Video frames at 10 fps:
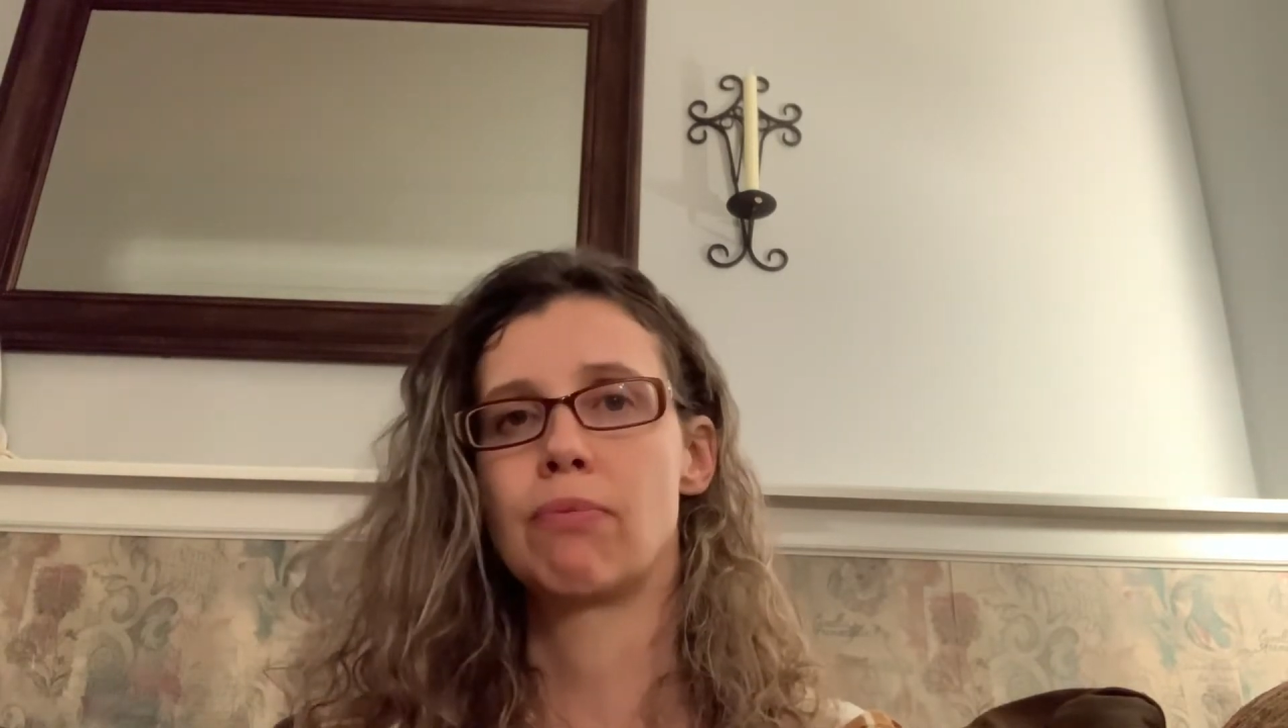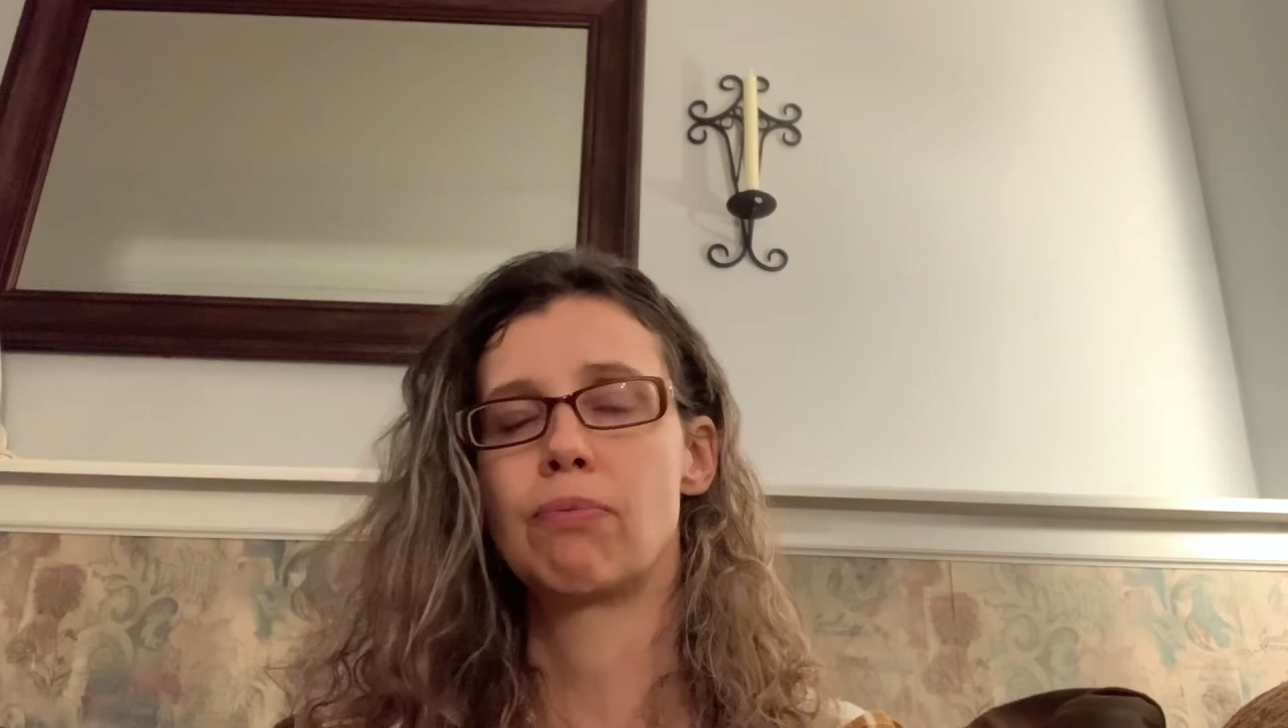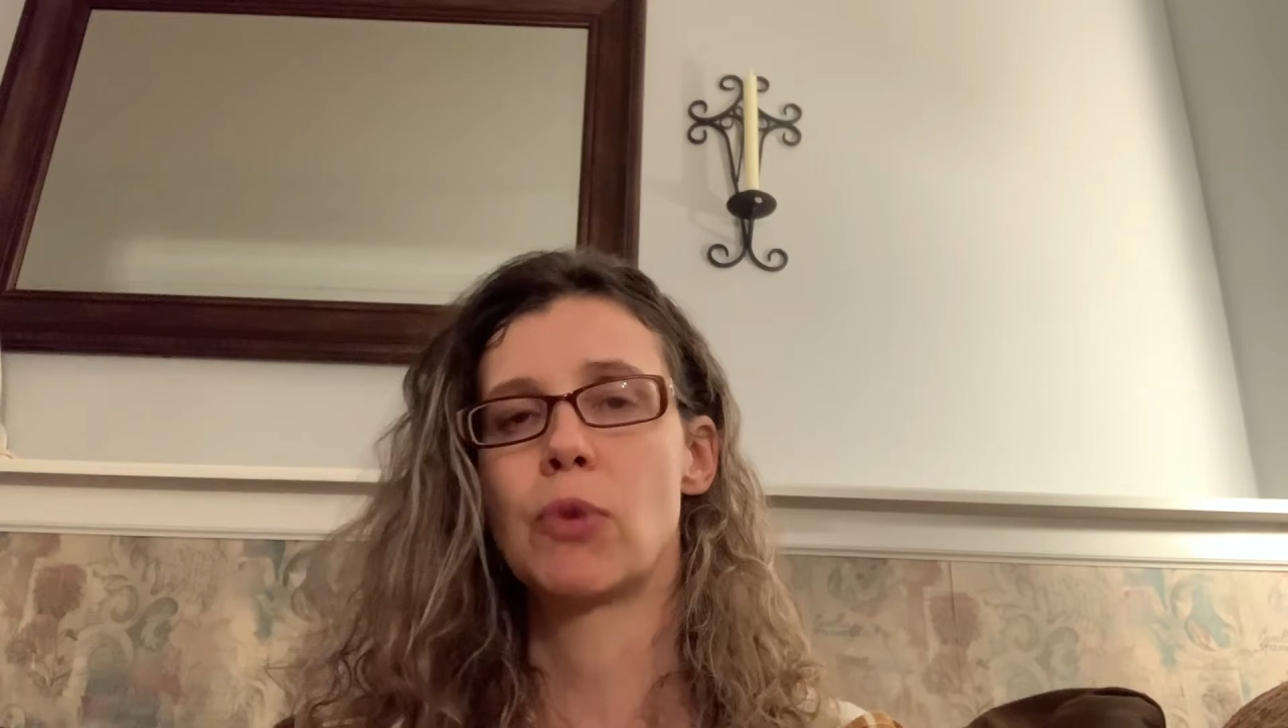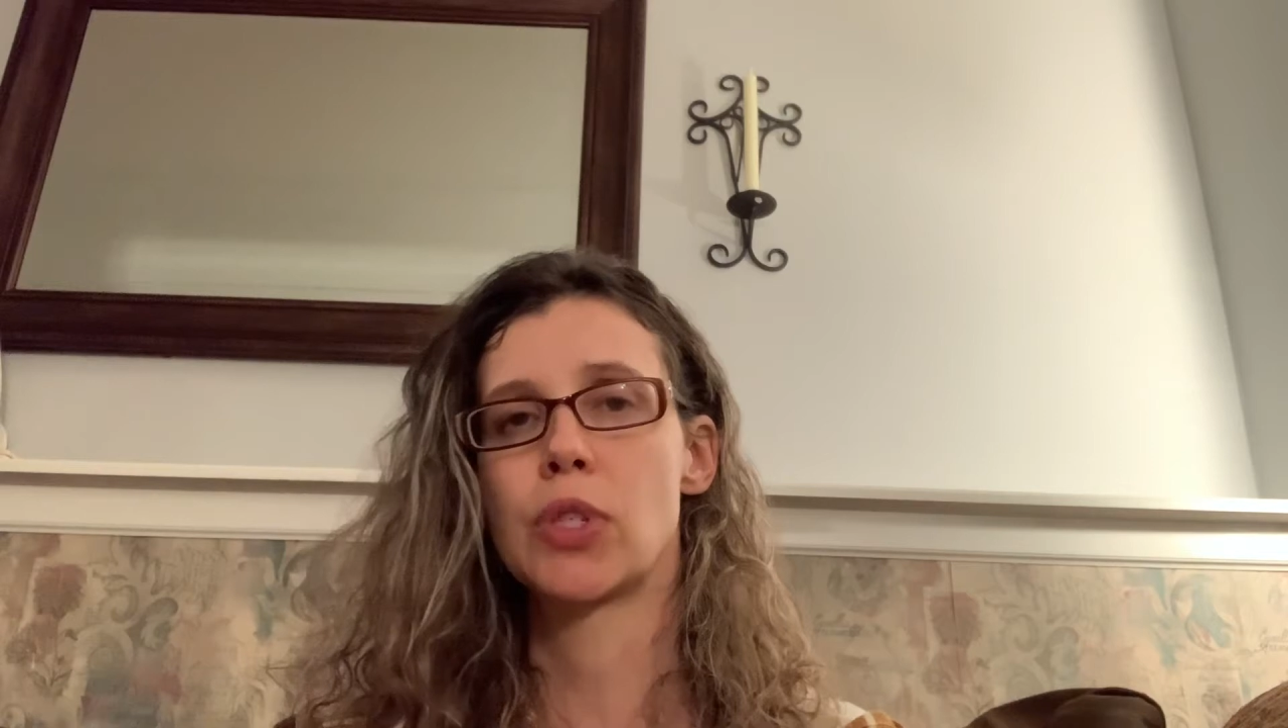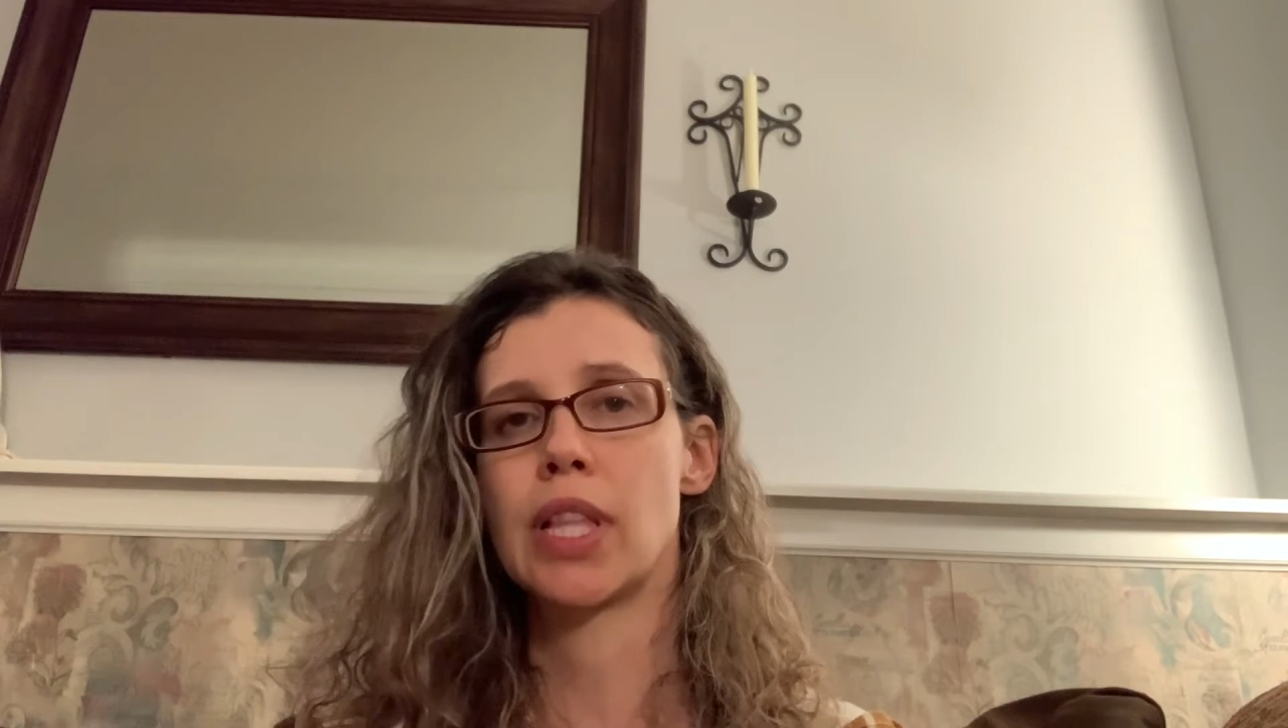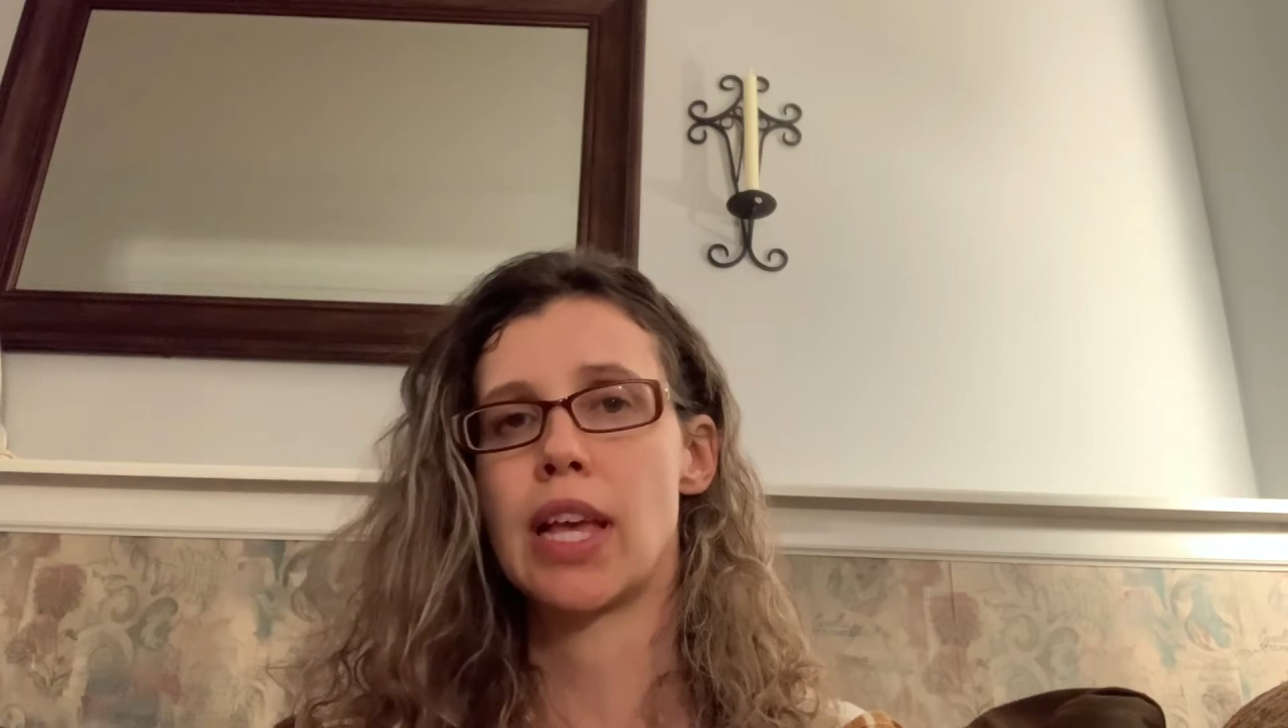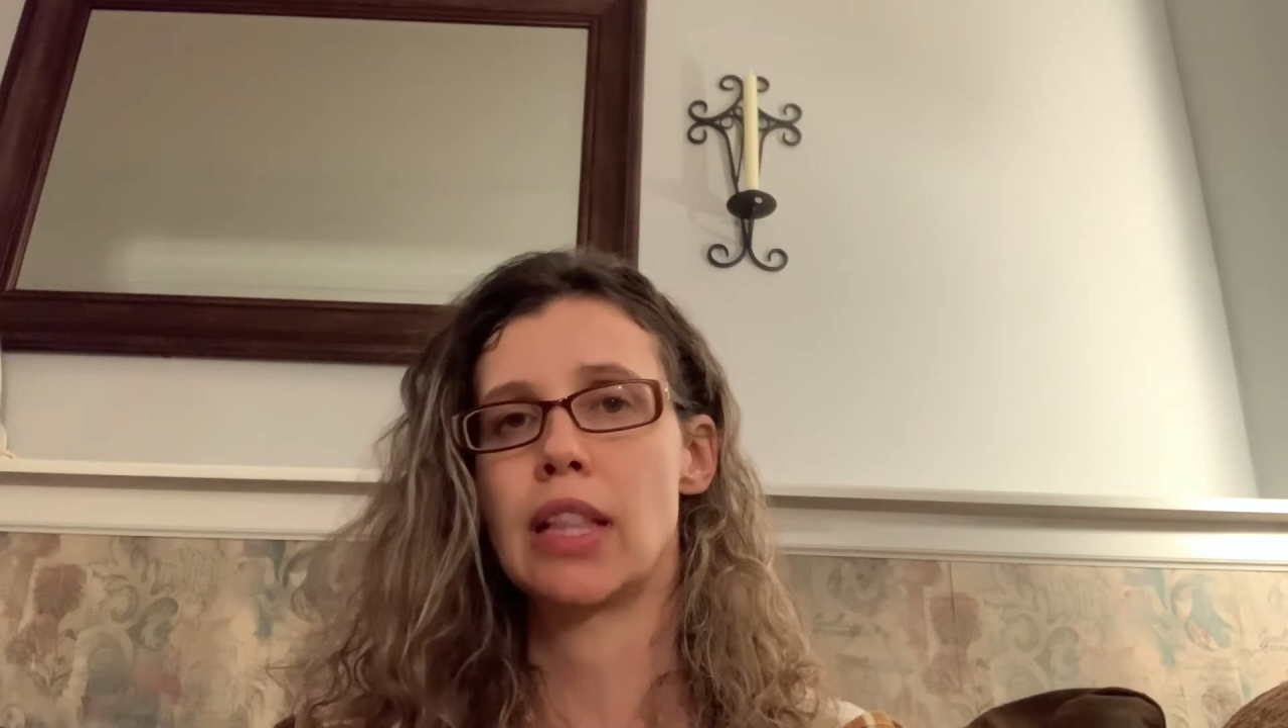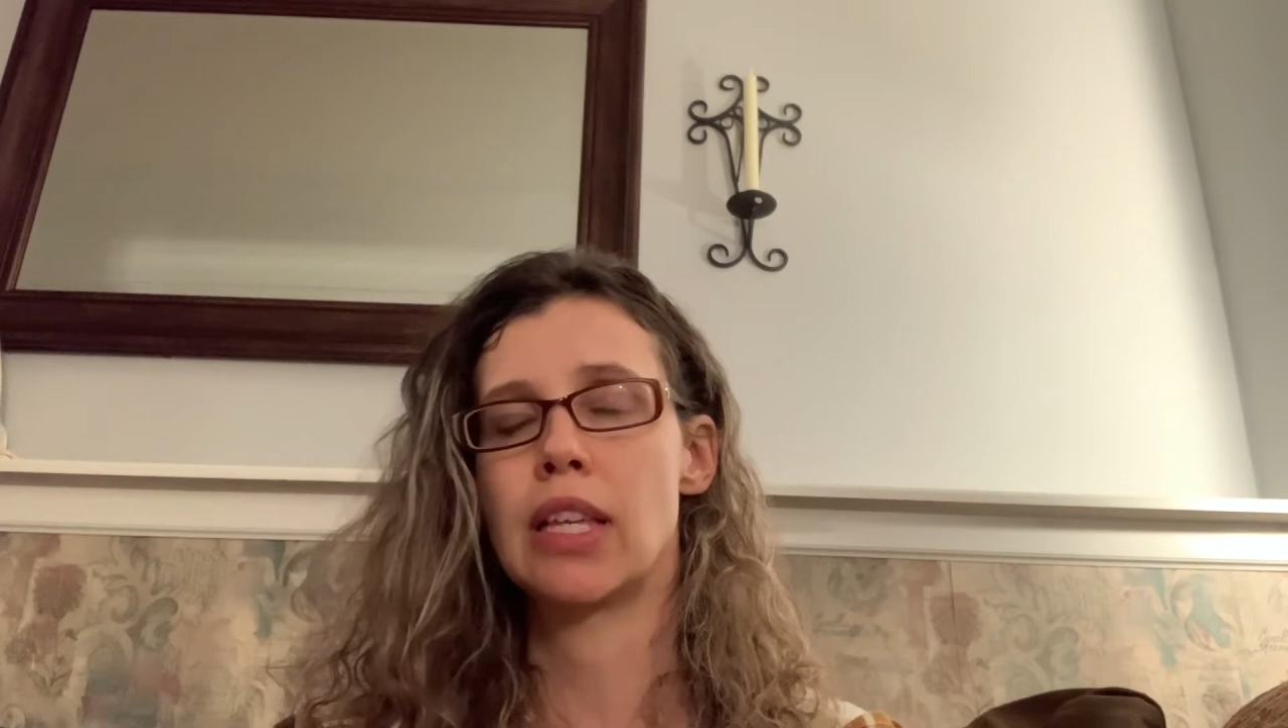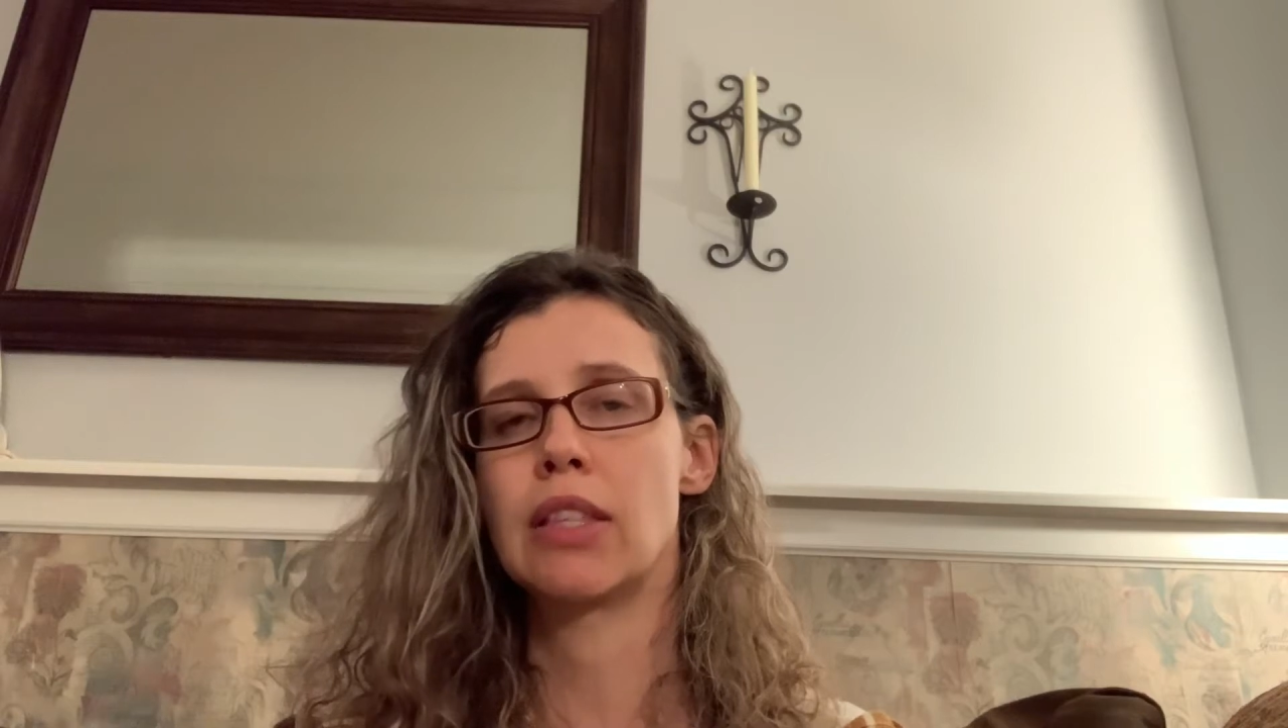most likely,